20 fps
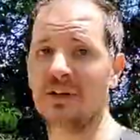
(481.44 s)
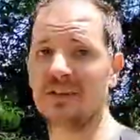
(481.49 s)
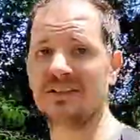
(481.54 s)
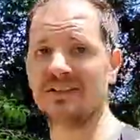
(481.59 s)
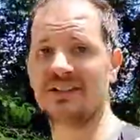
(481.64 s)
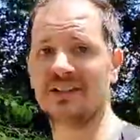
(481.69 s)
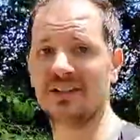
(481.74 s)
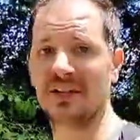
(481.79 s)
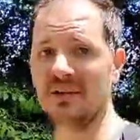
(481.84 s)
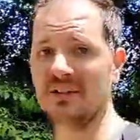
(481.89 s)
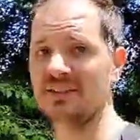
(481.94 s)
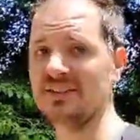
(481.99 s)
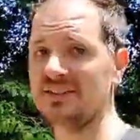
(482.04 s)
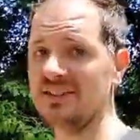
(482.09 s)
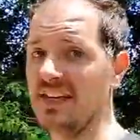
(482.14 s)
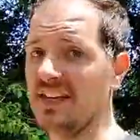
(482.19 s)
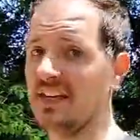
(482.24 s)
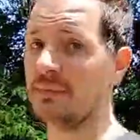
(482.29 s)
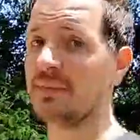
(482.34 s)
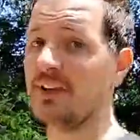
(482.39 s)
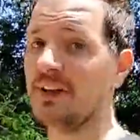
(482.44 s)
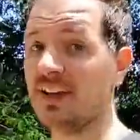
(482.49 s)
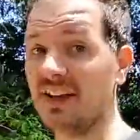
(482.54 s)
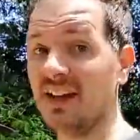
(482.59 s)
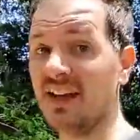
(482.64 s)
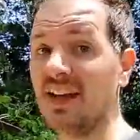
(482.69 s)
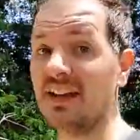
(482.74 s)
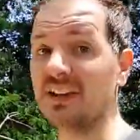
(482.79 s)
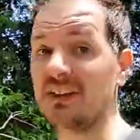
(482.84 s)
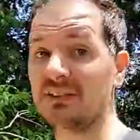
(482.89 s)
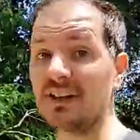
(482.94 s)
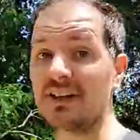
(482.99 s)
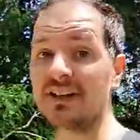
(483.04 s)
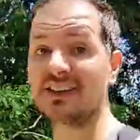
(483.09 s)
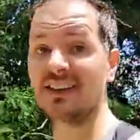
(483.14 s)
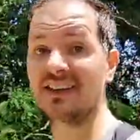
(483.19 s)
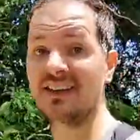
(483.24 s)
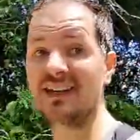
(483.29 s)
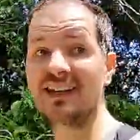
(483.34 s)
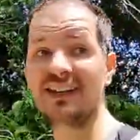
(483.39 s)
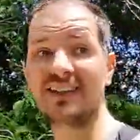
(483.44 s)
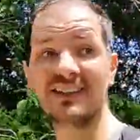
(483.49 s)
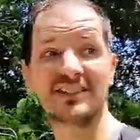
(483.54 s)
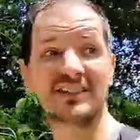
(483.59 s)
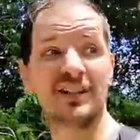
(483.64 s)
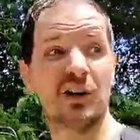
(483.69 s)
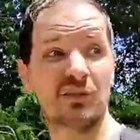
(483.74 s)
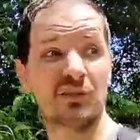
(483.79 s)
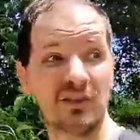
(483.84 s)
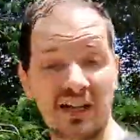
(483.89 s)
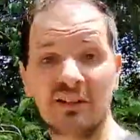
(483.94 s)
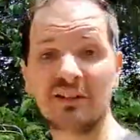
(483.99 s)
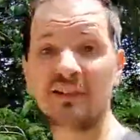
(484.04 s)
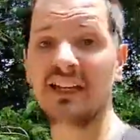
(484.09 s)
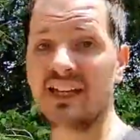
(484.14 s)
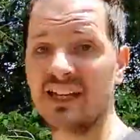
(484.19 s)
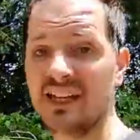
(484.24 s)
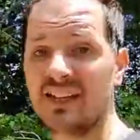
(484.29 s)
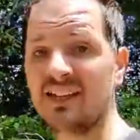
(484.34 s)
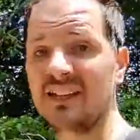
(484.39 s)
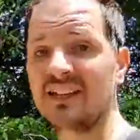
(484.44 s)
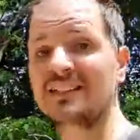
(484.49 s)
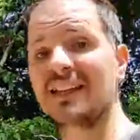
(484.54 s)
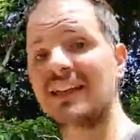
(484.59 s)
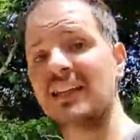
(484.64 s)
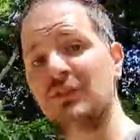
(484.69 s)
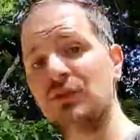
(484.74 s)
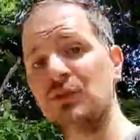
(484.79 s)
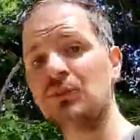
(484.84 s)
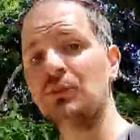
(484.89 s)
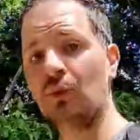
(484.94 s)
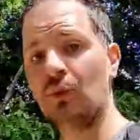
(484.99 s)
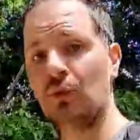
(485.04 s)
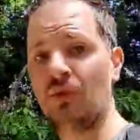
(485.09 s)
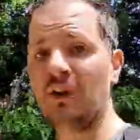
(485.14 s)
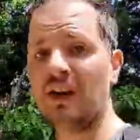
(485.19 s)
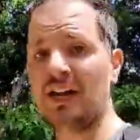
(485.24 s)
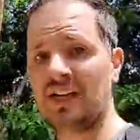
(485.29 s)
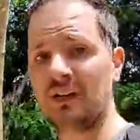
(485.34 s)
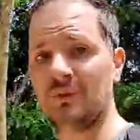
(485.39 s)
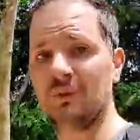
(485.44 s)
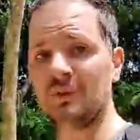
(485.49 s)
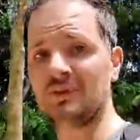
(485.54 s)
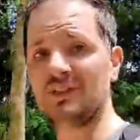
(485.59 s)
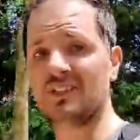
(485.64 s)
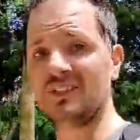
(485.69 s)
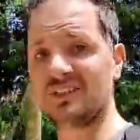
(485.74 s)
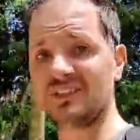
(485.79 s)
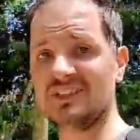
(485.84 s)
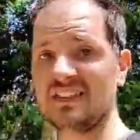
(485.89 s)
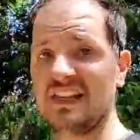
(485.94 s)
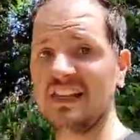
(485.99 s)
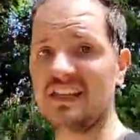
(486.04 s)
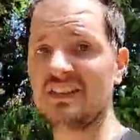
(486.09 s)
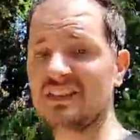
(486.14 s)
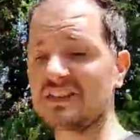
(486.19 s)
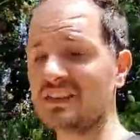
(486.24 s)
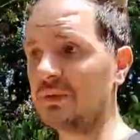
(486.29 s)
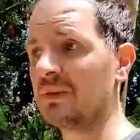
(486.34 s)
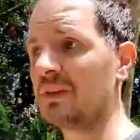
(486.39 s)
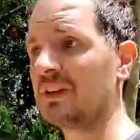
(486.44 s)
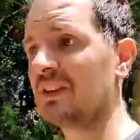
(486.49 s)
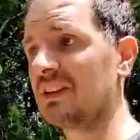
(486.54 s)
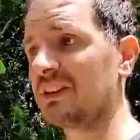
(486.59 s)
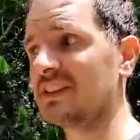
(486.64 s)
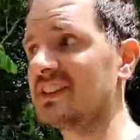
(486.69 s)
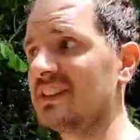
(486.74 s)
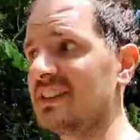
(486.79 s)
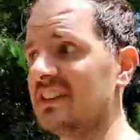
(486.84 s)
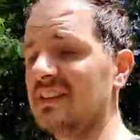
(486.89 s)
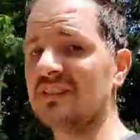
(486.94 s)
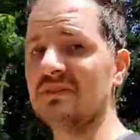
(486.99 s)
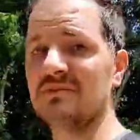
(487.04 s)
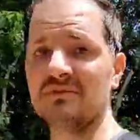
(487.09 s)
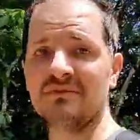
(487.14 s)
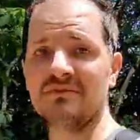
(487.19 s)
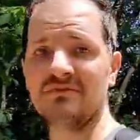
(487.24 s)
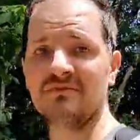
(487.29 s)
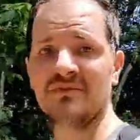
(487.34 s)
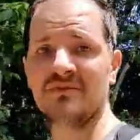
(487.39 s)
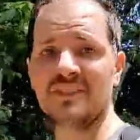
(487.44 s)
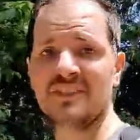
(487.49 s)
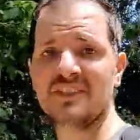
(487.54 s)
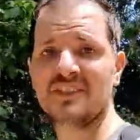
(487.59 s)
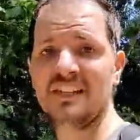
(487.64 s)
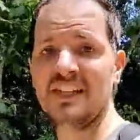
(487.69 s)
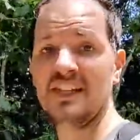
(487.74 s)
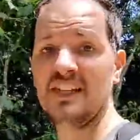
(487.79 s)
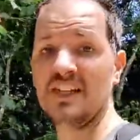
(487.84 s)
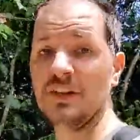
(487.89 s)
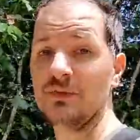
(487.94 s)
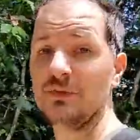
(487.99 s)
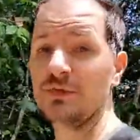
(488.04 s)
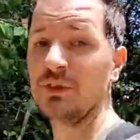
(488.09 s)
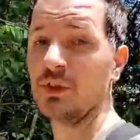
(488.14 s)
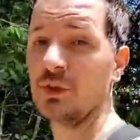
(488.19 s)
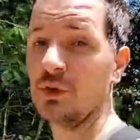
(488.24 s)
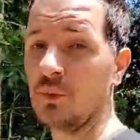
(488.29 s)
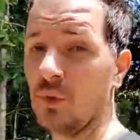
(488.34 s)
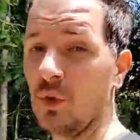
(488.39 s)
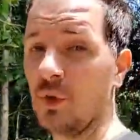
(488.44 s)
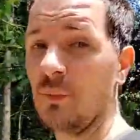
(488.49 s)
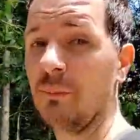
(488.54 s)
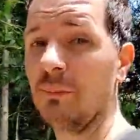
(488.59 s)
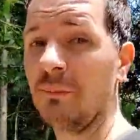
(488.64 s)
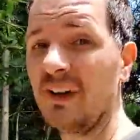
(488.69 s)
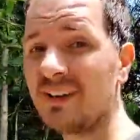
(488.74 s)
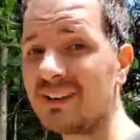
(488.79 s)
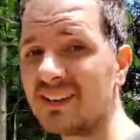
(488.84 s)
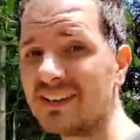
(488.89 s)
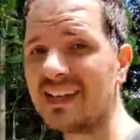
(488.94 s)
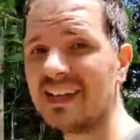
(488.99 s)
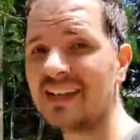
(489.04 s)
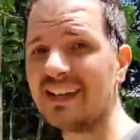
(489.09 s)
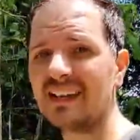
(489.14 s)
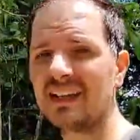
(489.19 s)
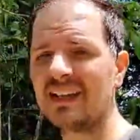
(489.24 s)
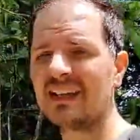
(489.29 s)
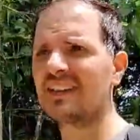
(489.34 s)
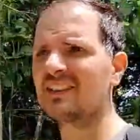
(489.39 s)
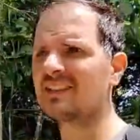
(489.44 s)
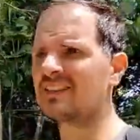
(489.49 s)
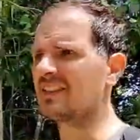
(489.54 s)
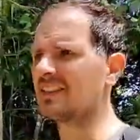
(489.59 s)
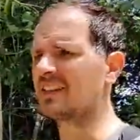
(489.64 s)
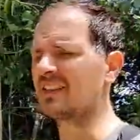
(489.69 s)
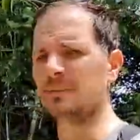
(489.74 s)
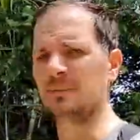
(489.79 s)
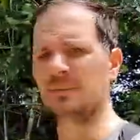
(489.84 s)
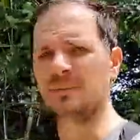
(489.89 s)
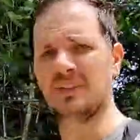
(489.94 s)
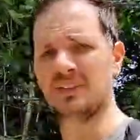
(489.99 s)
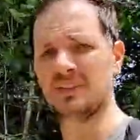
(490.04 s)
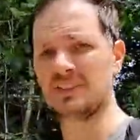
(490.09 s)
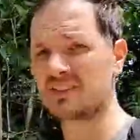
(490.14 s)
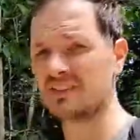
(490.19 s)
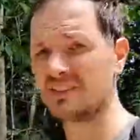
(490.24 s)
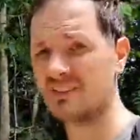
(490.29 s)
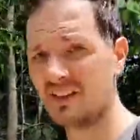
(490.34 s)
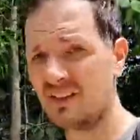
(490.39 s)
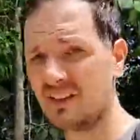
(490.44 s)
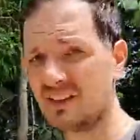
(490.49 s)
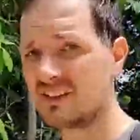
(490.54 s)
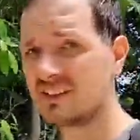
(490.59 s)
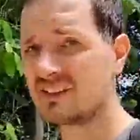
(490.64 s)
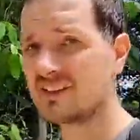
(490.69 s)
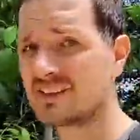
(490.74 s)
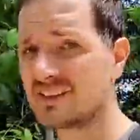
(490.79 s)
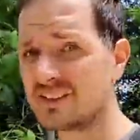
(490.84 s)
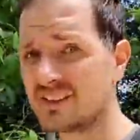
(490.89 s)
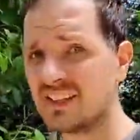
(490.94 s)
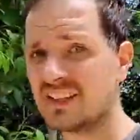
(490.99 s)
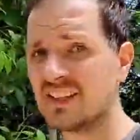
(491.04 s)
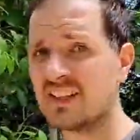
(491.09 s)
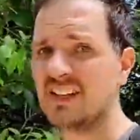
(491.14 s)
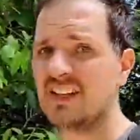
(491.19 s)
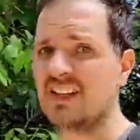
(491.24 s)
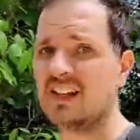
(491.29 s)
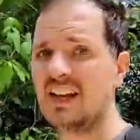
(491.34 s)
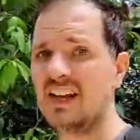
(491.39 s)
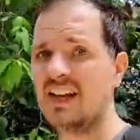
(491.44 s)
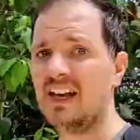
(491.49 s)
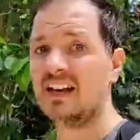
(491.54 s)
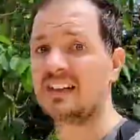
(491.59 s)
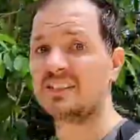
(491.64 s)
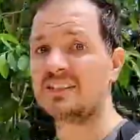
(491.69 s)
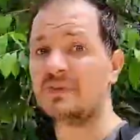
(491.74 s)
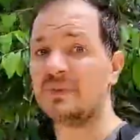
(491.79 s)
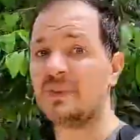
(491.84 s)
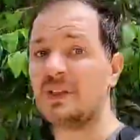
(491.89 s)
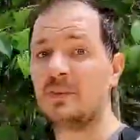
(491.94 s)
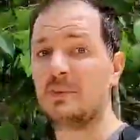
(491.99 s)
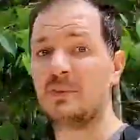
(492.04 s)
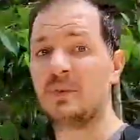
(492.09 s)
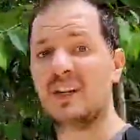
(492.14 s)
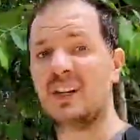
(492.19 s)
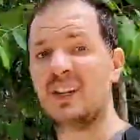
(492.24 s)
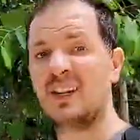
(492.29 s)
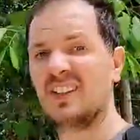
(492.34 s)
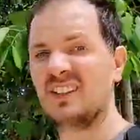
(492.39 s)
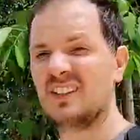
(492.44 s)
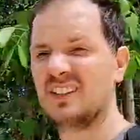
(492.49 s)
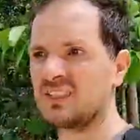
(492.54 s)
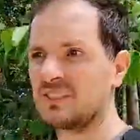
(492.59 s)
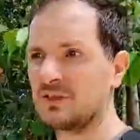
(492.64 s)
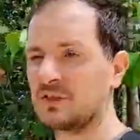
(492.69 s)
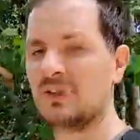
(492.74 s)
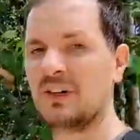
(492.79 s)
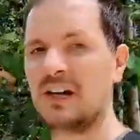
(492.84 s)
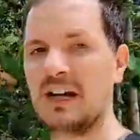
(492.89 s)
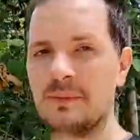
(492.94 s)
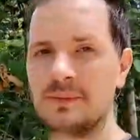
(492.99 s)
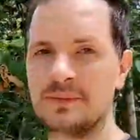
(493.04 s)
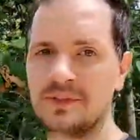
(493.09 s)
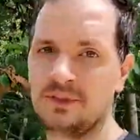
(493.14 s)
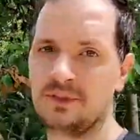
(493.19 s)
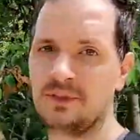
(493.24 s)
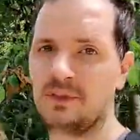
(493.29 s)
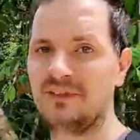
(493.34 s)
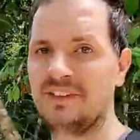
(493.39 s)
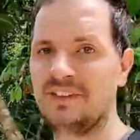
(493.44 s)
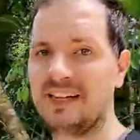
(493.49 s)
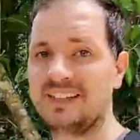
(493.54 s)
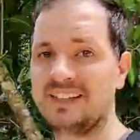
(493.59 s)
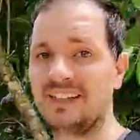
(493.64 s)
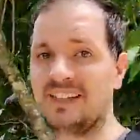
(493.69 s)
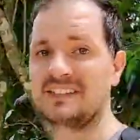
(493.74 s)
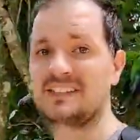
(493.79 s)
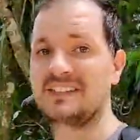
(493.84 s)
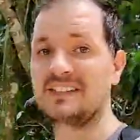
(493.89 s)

place to go and dip. And the great thing is, around here, there's even more animals to see. So we got to see a few more monkeys, a couple of sloths, and some other birds and crabs and all that kind of